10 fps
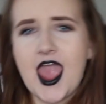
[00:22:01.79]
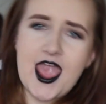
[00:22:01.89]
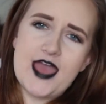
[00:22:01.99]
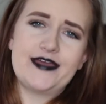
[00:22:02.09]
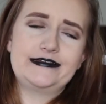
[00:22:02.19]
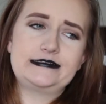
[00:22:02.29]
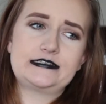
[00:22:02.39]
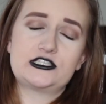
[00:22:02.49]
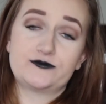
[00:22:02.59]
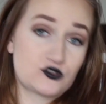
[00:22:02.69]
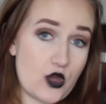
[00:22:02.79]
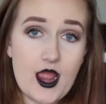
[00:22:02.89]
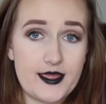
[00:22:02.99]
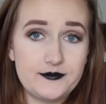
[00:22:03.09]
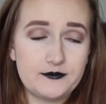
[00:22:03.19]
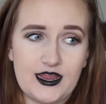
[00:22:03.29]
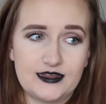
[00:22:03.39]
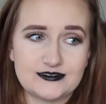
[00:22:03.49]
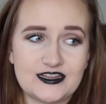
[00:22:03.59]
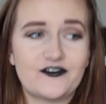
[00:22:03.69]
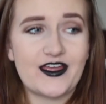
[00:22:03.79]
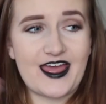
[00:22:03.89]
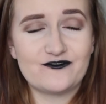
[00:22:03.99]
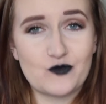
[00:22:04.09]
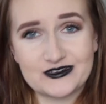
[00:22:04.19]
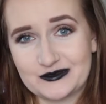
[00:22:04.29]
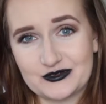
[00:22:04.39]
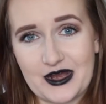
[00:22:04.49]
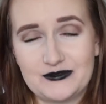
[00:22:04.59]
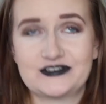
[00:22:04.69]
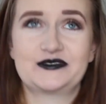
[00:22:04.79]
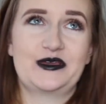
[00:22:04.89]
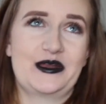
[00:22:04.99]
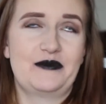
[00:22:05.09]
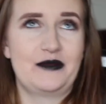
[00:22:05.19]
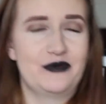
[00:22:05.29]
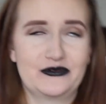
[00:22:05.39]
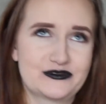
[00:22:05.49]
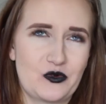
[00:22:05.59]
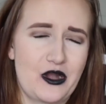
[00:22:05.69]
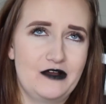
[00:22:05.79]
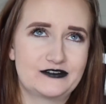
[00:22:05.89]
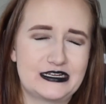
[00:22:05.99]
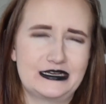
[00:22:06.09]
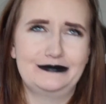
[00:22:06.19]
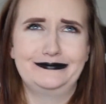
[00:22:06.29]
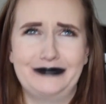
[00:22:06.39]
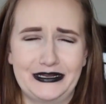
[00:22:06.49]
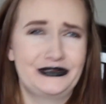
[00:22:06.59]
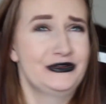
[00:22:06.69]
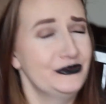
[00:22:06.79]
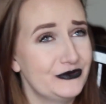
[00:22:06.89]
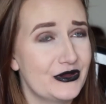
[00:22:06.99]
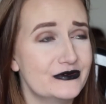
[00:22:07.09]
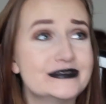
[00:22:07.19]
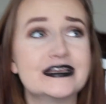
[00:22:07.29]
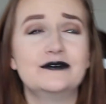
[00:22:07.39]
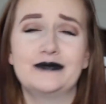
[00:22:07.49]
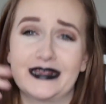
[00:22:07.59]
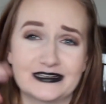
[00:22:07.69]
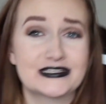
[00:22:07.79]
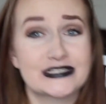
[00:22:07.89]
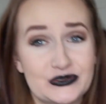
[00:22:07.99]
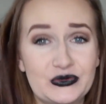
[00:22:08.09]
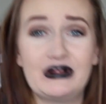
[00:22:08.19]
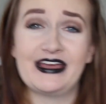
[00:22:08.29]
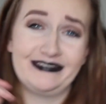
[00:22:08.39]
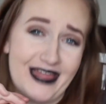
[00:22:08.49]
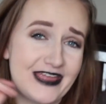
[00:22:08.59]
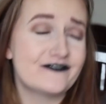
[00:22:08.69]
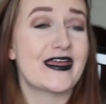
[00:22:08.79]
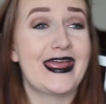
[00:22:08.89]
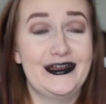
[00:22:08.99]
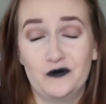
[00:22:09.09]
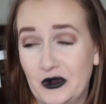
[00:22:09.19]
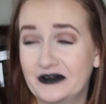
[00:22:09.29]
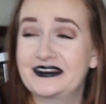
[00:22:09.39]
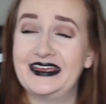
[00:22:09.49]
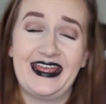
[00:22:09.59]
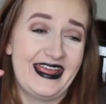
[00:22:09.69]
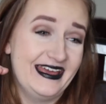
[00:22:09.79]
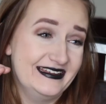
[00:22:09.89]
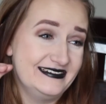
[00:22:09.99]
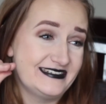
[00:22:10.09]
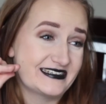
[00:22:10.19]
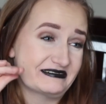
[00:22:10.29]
and subscribe. And if I have more subscribers, then I might post more often, but who knows? Because school and life and work and